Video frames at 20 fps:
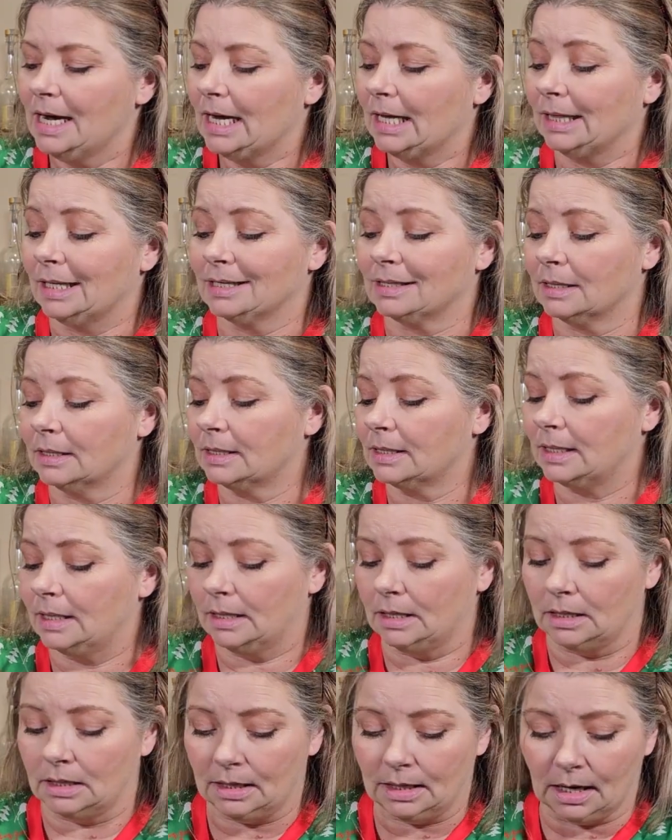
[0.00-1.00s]
This is
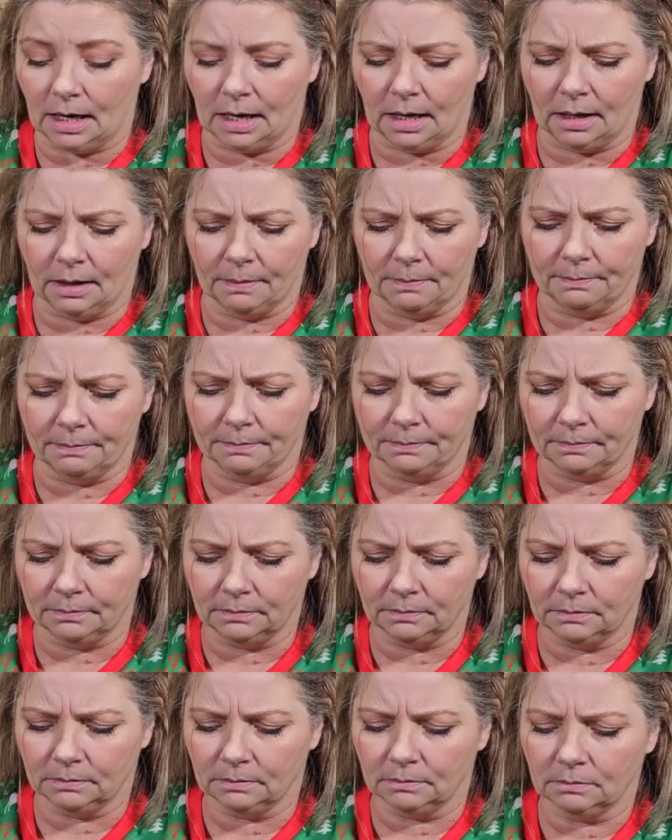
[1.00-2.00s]
the
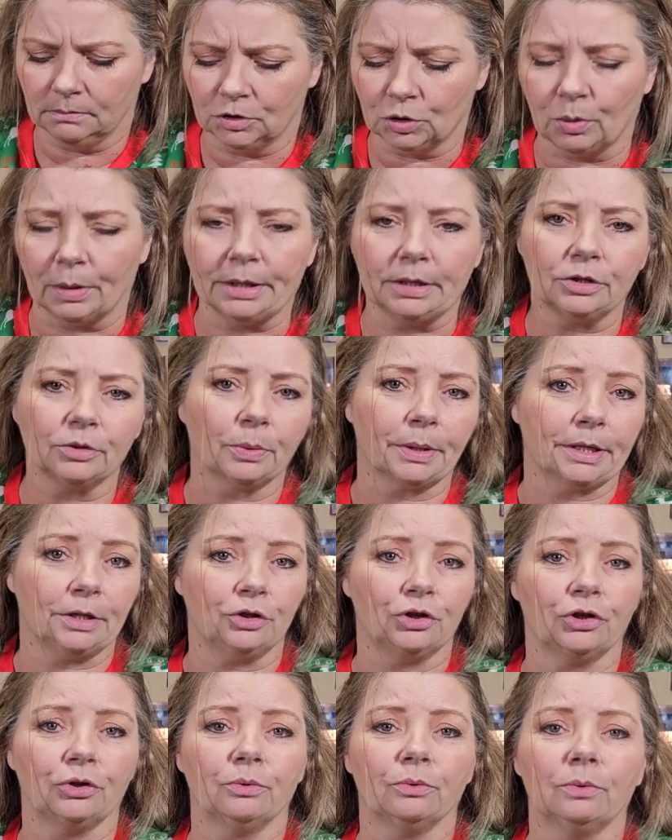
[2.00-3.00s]

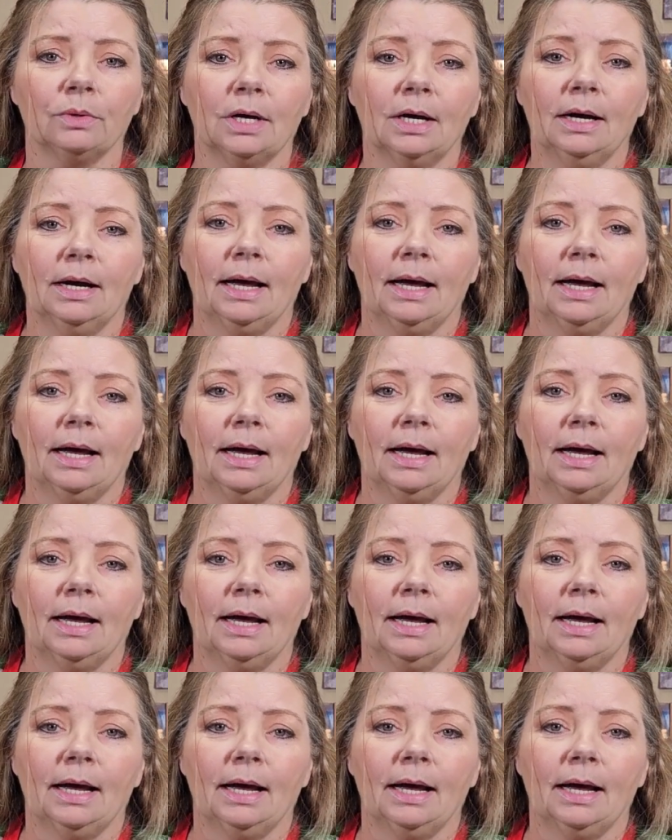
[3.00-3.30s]
2022,